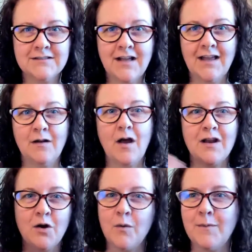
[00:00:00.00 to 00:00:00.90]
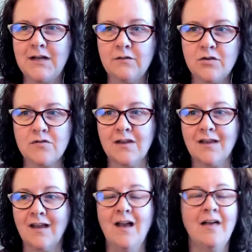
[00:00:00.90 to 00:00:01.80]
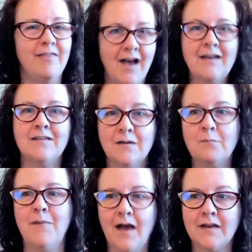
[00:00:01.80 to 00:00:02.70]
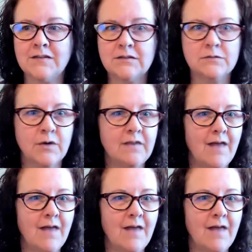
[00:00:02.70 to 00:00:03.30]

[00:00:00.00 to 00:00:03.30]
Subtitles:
And I know what many of you are thinking. That is a mess, right?